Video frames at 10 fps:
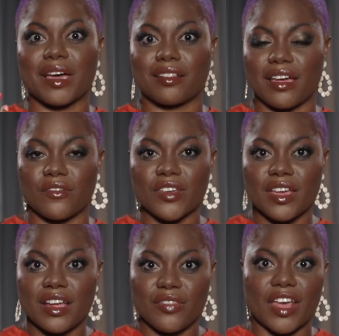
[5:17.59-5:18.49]
life
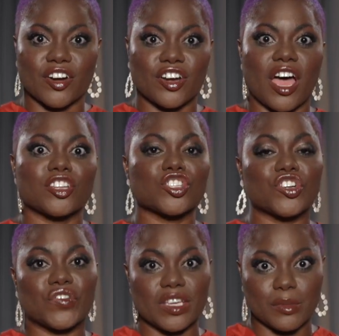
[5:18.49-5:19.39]
that are not
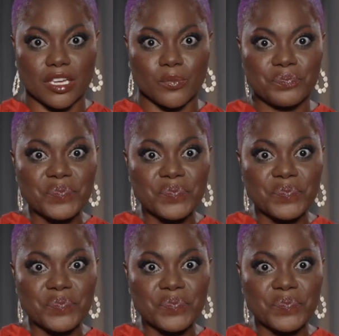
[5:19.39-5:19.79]
serving me.